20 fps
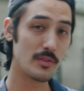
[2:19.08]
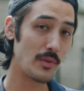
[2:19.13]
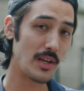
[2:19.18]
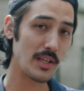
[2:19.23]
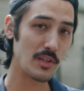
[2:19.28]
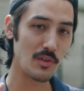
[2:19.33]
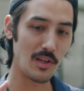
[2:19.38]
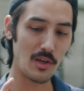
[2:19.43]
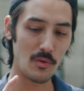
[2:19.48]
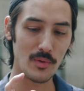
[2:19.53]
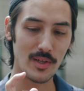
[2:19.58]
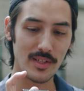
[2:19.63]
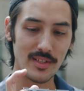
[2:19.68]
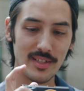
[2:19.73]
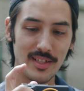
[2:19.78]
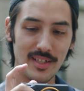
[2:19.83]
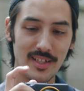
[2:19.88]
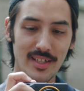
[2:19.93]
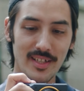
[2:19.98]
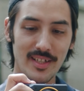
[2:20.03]
regular one,
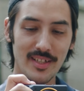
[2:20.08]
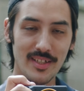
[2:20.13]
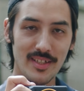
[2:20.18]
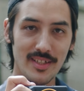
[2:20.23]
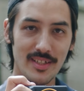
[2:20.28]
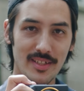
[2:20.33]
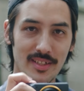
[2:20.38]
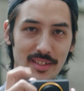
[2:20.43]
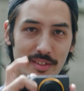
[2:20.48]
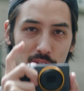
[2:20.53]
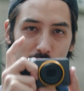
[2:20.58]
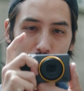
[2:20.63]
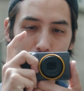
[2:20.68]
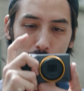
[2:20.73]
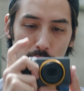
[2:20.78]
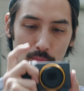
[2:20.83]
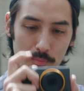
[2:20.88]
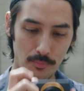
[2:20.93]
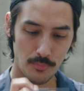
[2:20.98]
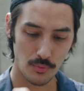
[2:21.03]
you
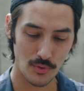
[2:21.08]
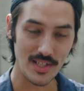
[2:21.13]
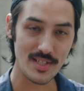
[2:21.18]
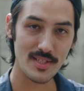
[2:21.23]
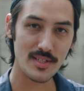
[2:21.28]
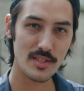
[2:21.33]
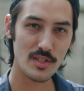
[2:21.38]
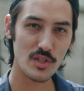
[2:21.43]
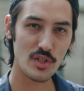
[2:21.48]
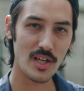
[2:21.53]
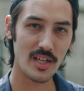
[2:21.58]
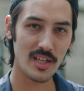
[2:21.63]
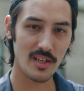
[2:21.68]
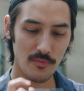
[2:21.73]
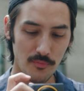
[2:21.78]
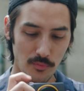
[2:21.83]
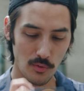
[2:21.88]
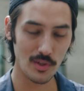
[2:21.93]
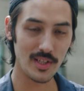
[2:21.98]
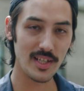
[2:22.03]
press the shutter
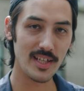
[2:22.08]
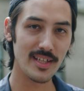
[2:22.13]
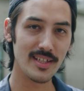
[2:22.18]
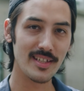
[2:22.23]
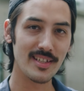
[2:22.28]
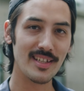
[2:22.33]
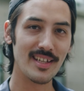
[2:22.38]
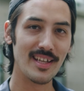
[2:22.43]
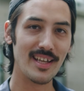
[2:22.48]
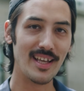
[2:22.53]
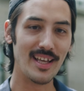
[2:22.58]
fully in.